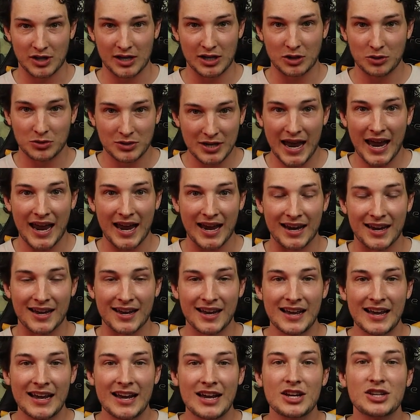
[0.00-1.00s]
that you take.
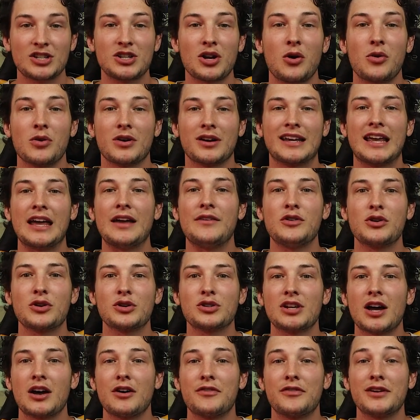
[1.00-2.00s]
So give
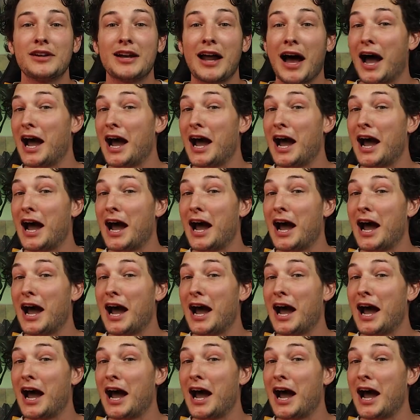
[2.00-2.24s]
yourself an